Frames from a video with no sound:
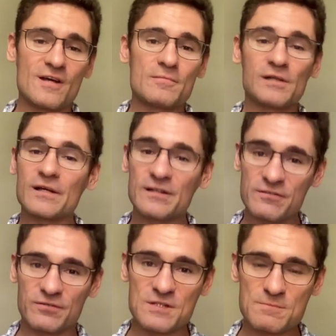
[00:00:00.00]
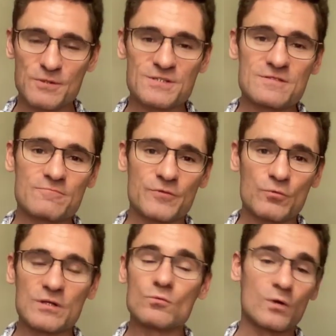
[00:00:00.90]
But luckily for this person,
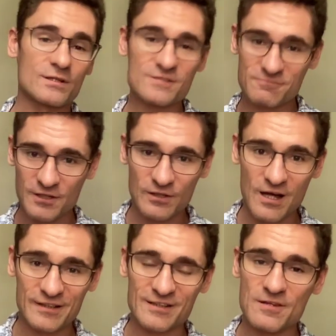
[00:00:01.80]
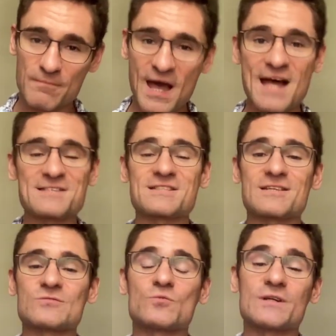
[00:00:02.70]
we had worked a lot in the past,
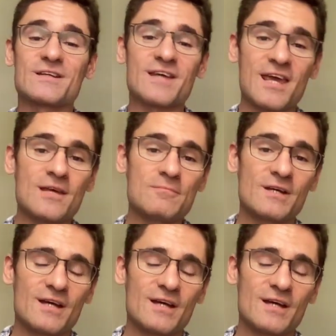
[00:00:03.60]
and when it came